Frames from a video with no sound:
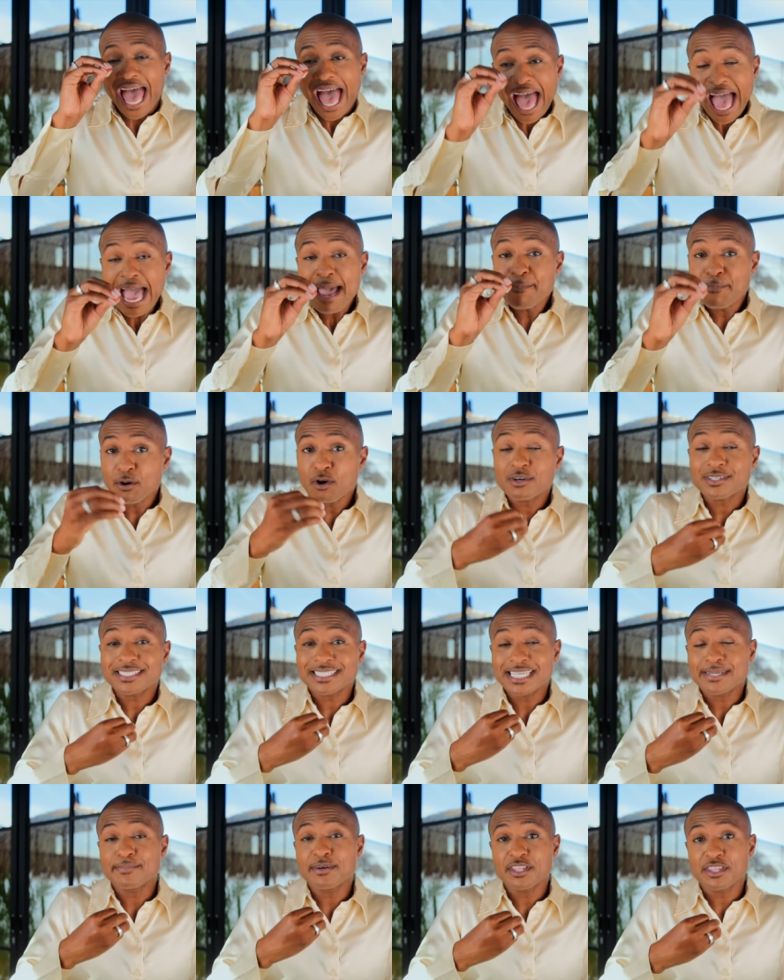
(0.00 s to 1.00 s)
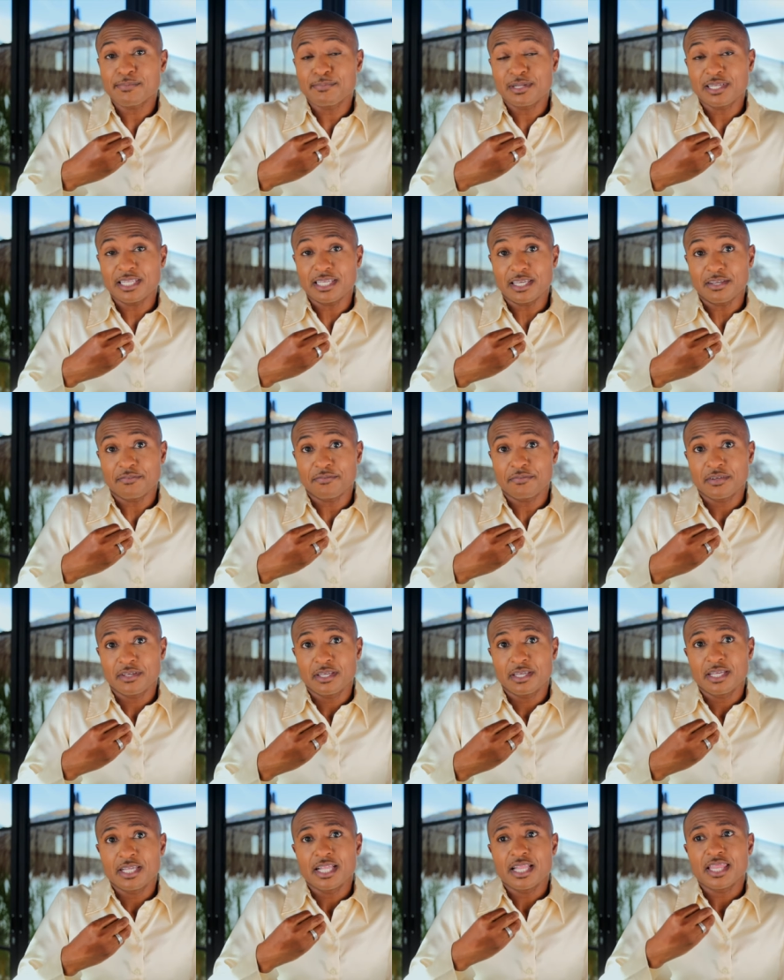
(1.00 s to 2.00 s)
I personally am of the belief
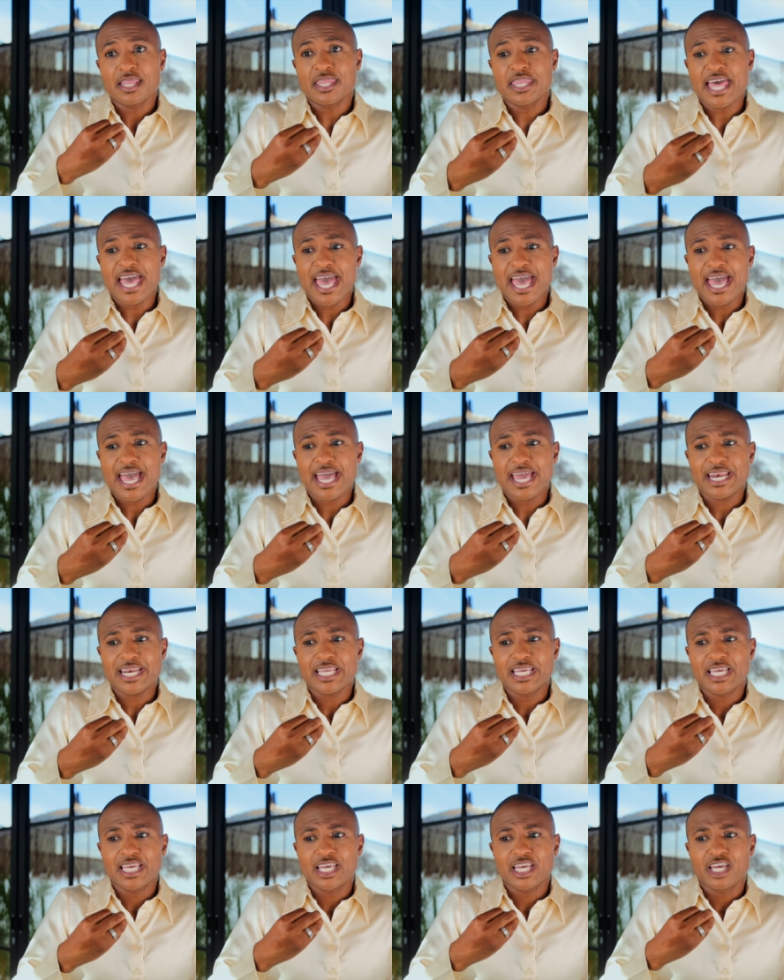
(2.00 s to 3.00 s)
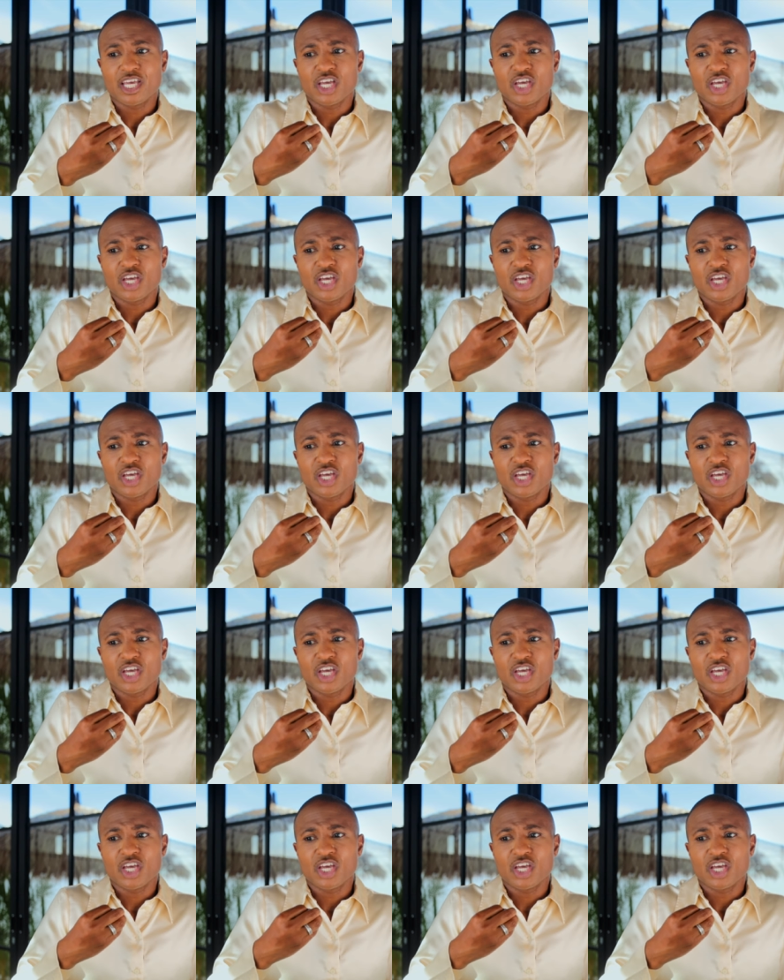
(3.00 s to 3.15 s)
that